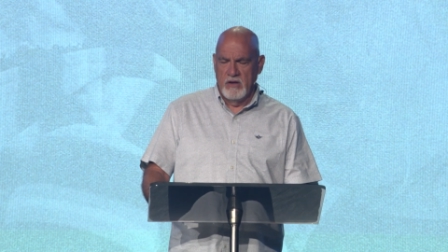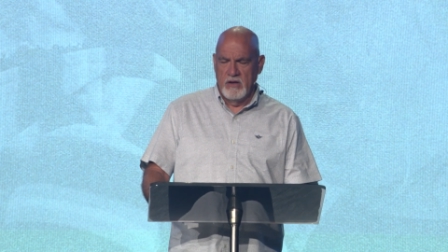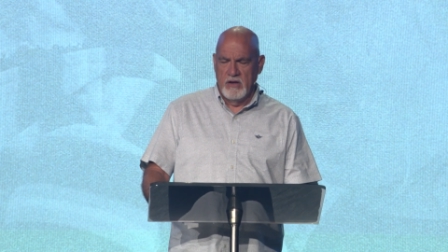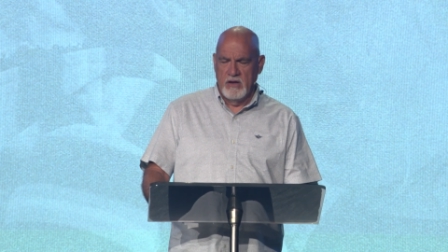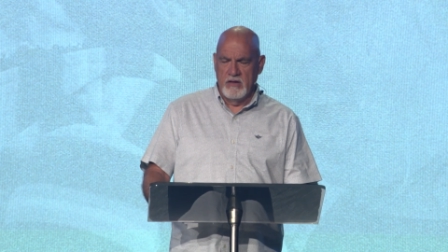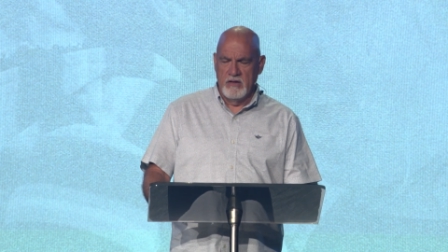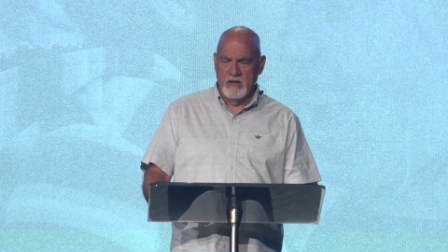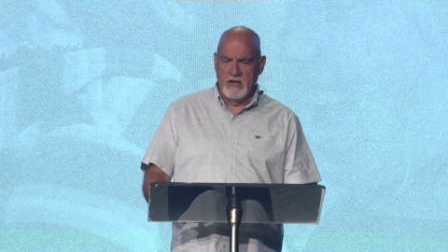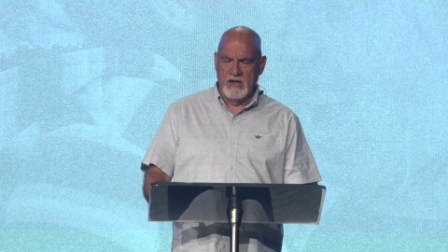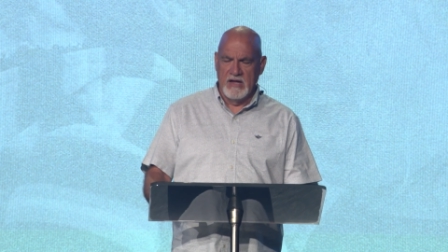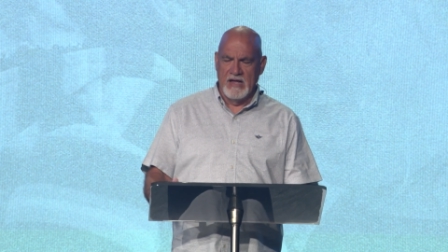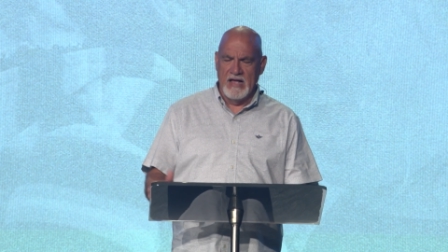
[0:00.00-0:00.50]

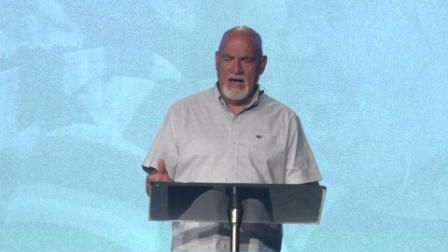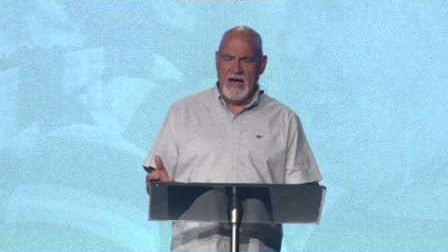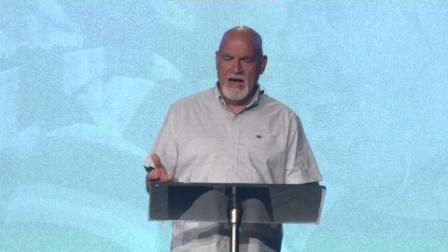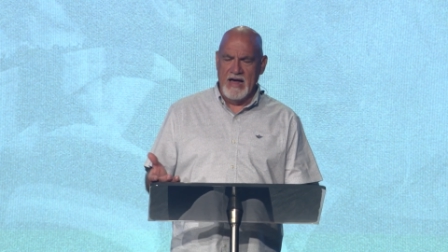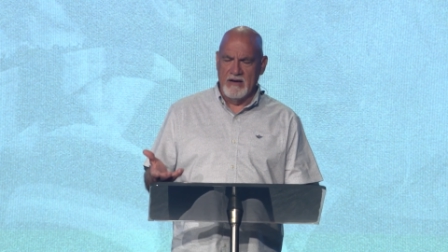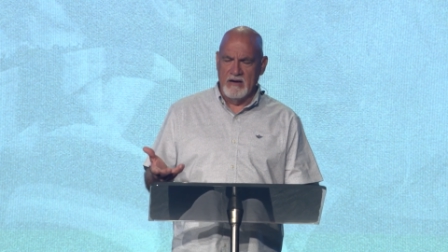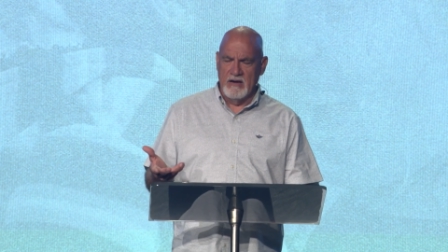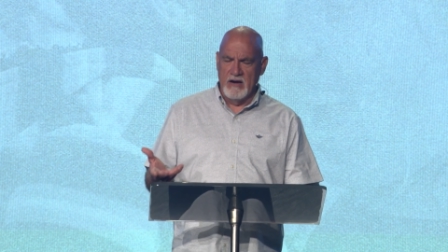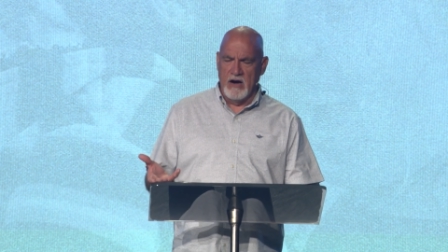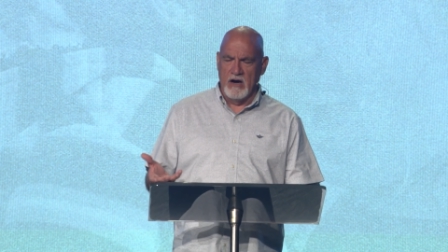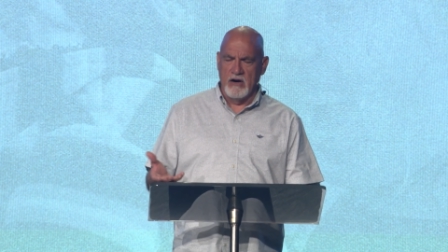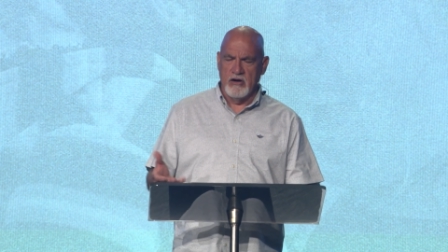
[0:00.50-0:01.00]
And then, God,
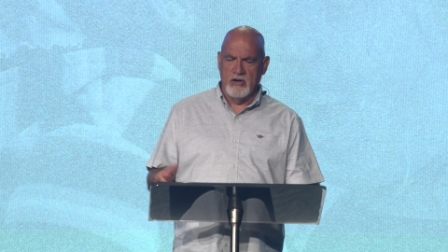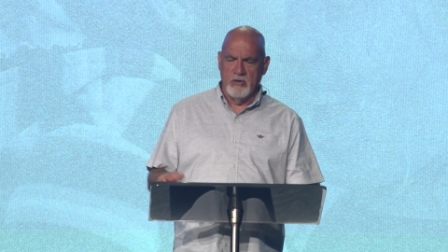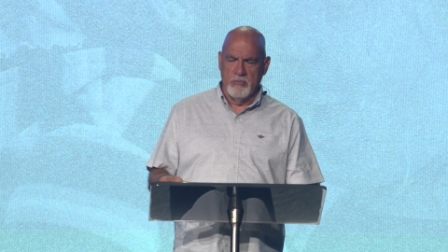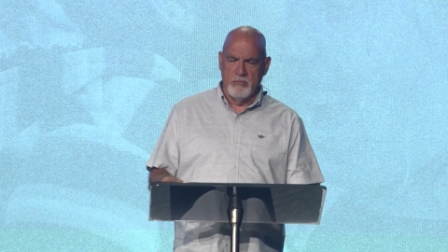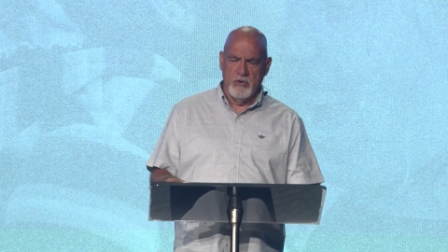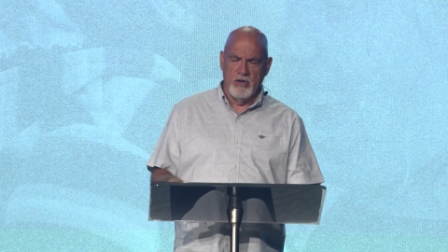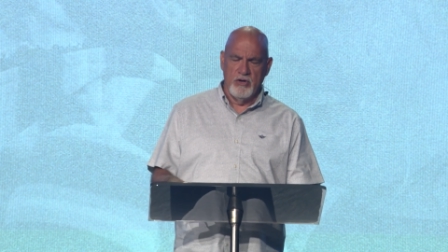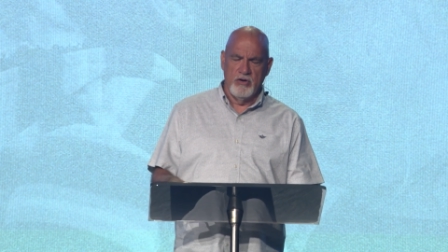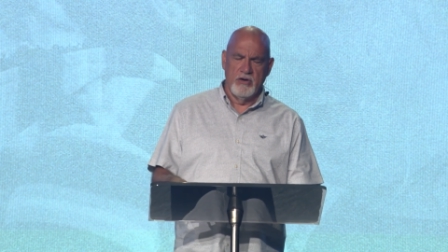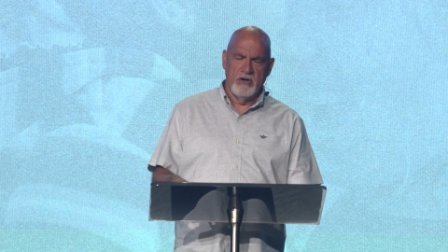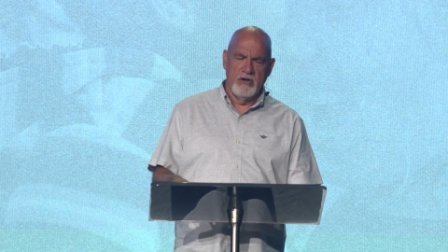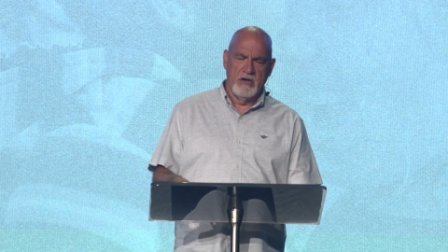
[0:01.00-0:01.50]
in our
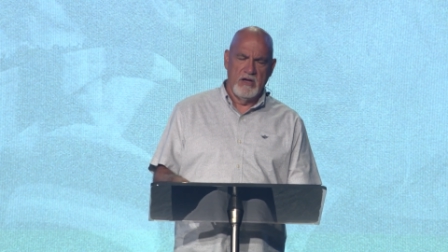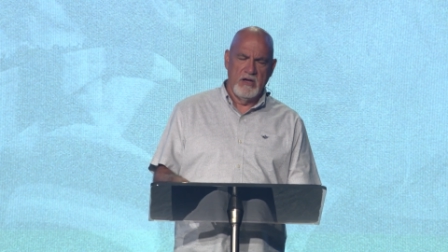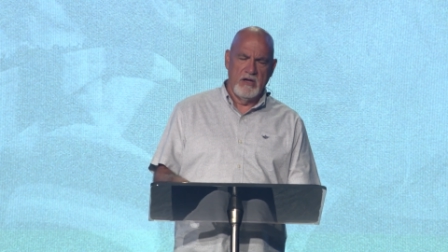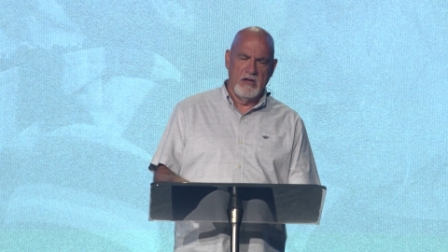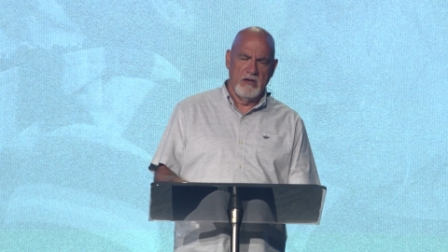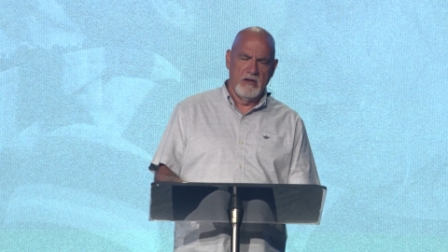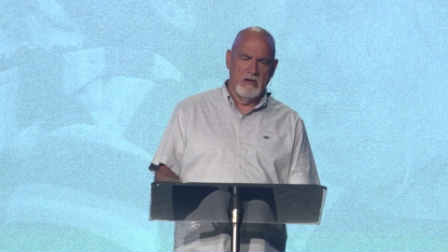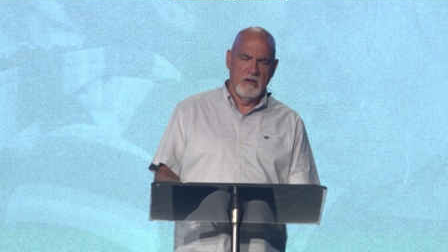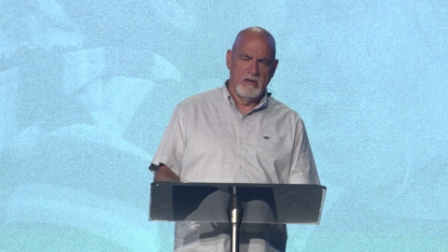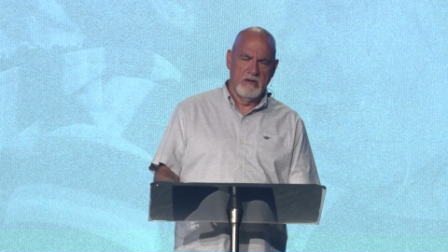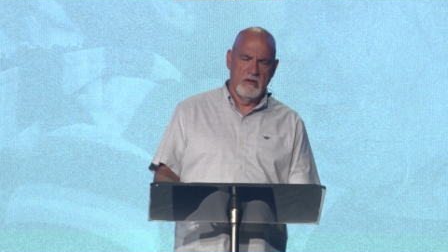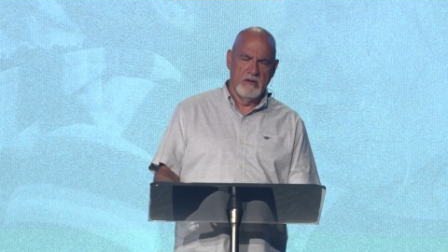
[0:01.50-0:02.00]
community,
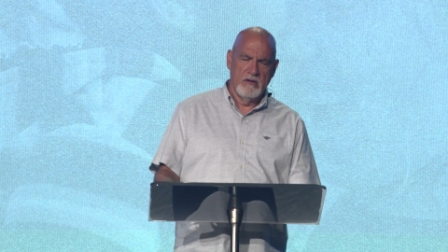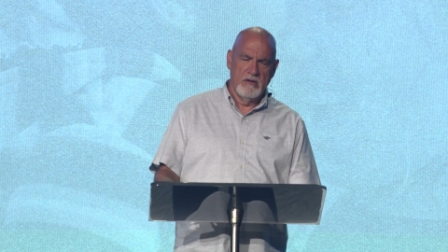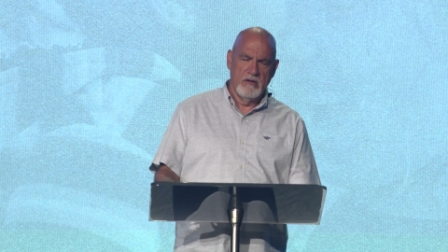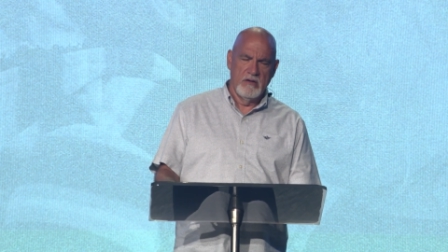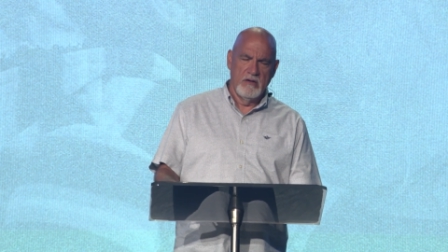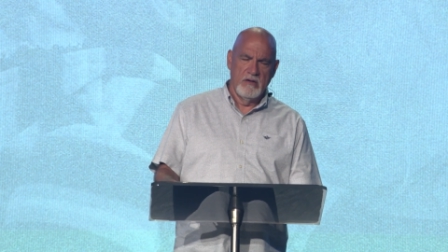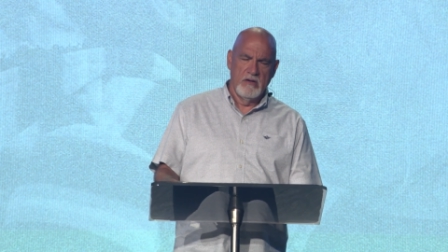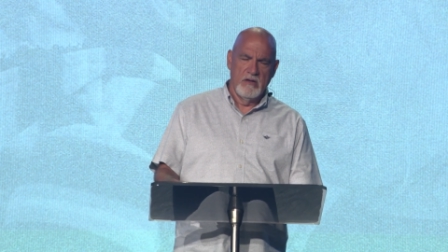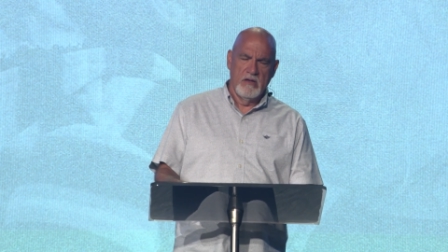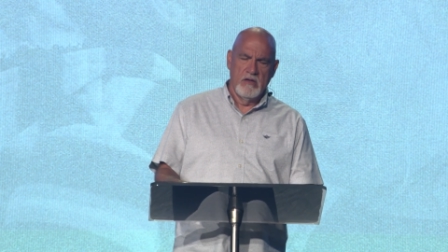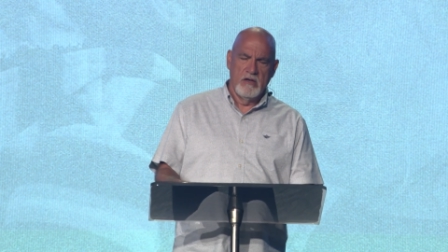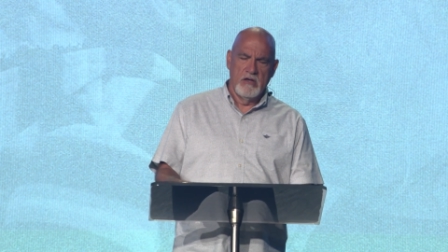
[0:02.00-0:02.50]

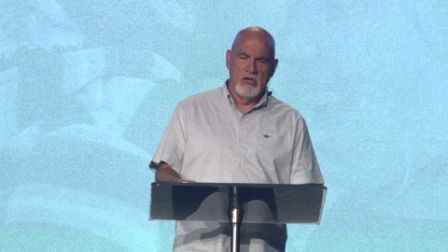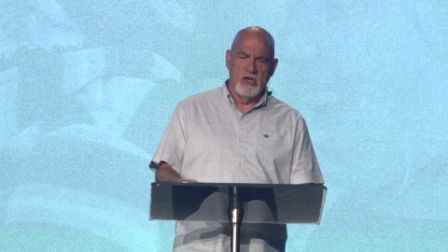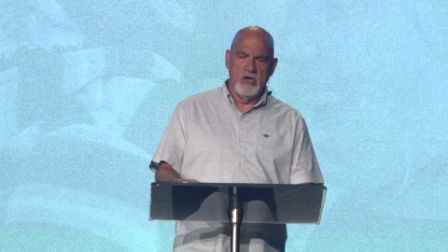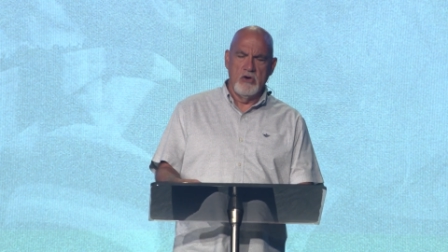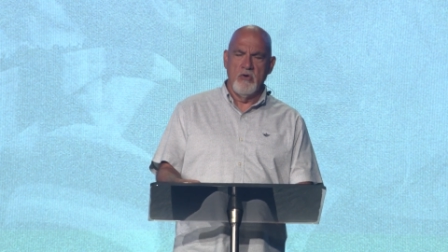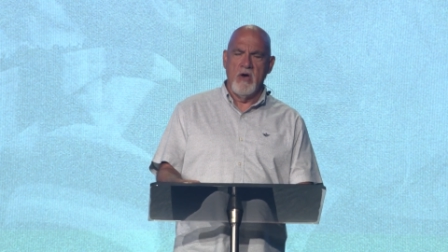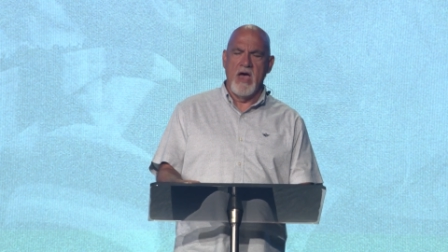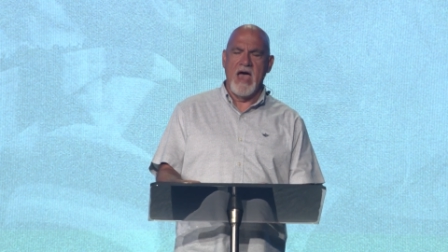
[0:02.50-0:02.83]
you